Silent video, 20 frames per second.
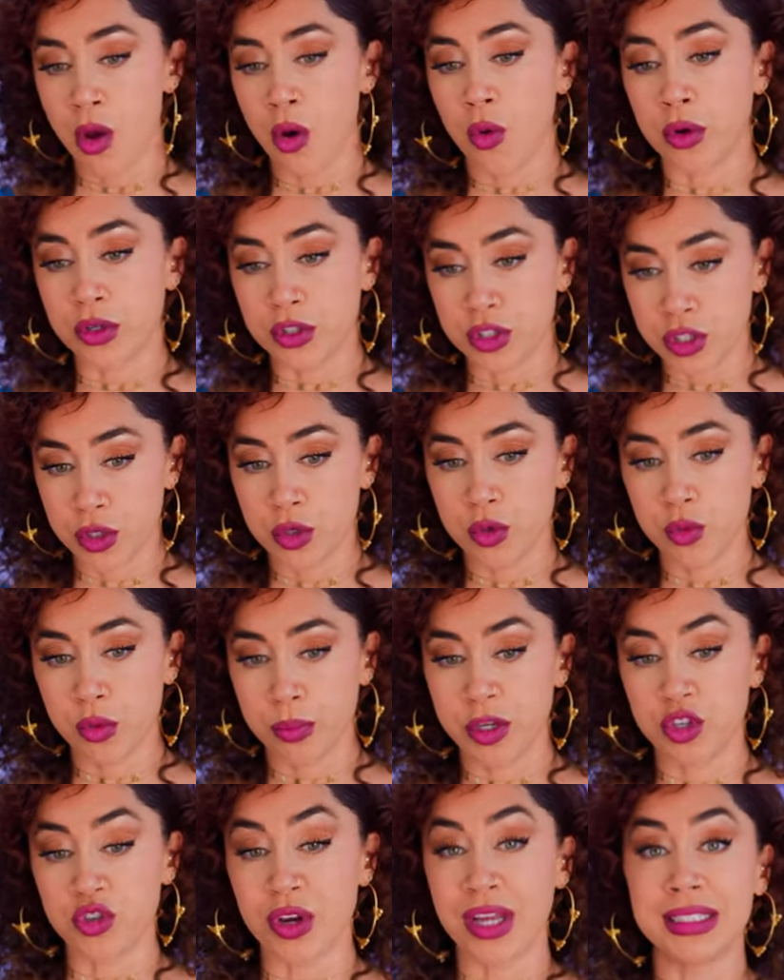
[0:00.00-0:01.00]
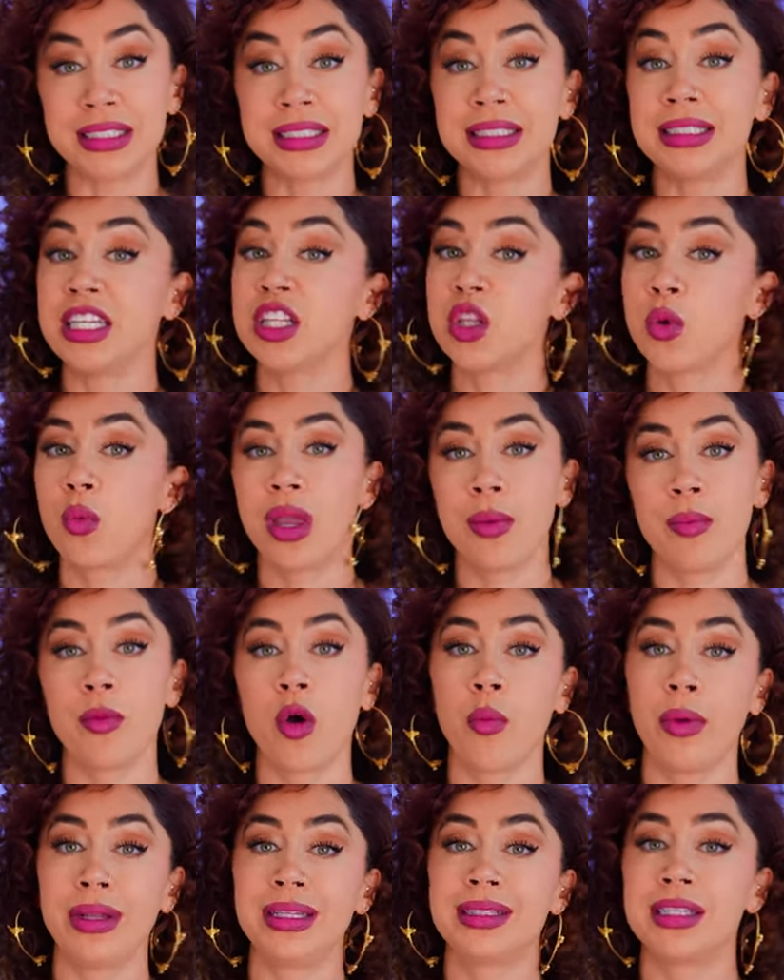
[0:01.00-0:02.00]
or two, would be trying to steal away
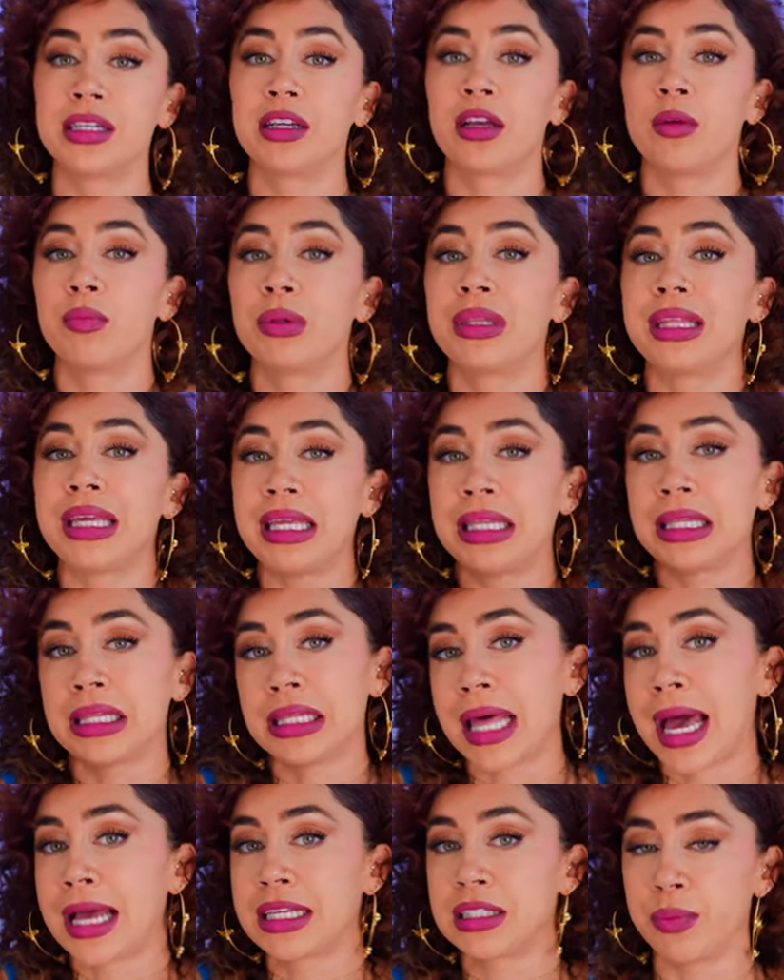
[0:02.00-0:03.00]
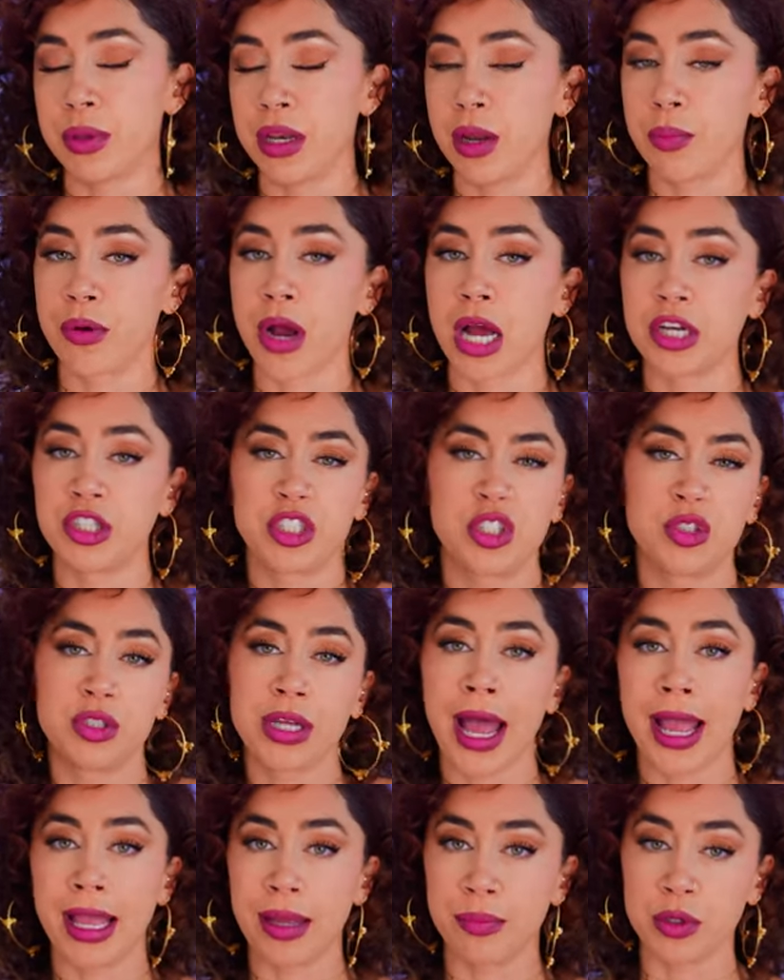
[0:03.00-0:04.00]
moments to complete last minute projects or
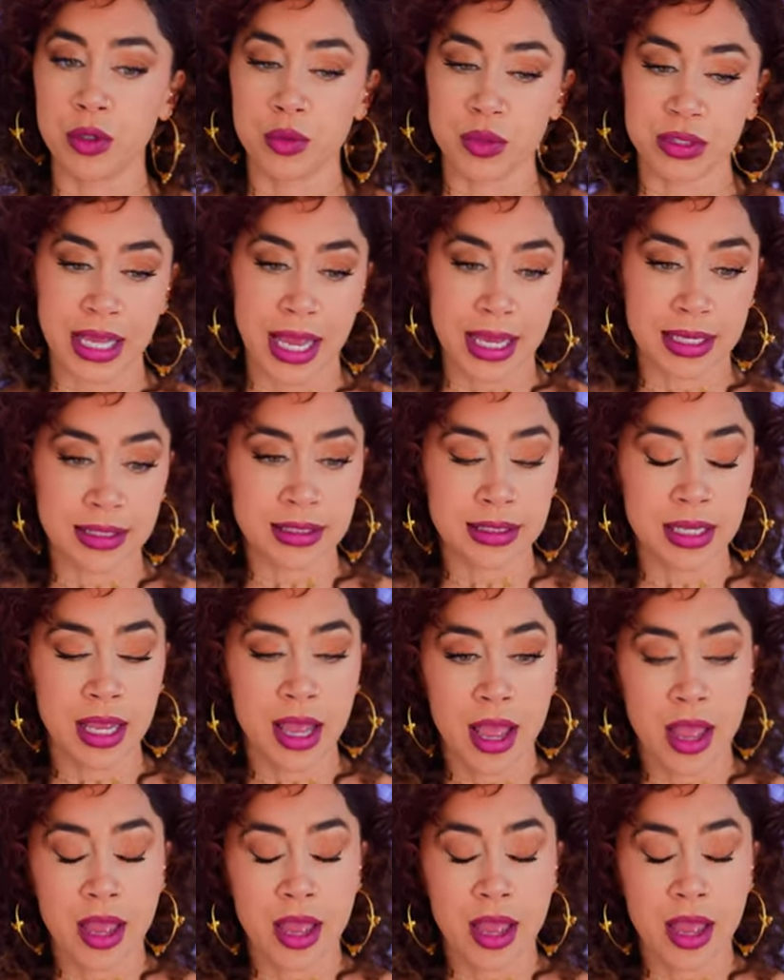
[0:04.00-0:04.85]
tie up loose ends.